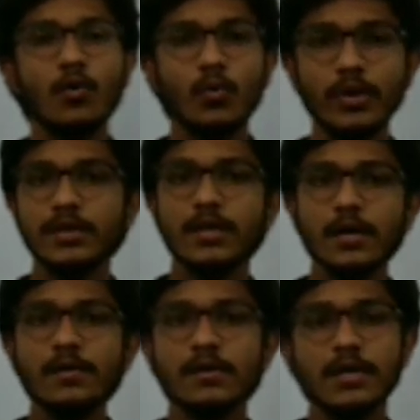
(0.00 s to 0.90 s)
with
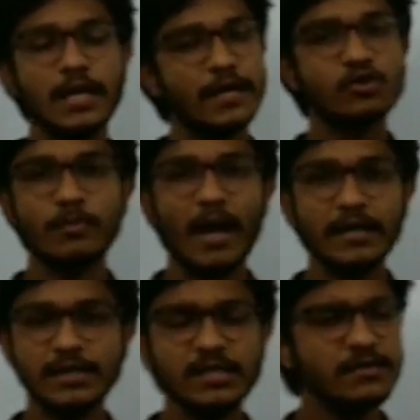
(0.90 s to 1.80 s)
the
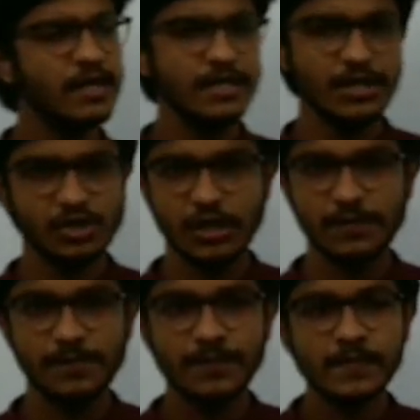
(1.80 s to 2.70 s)
electromagnetic
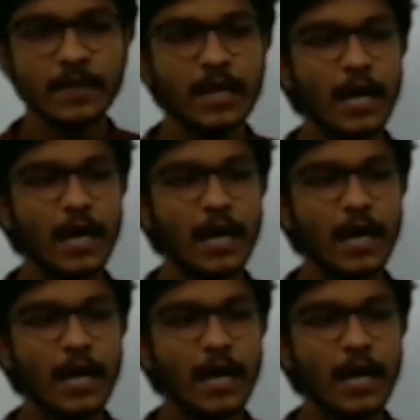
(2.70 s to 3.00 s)
radiation.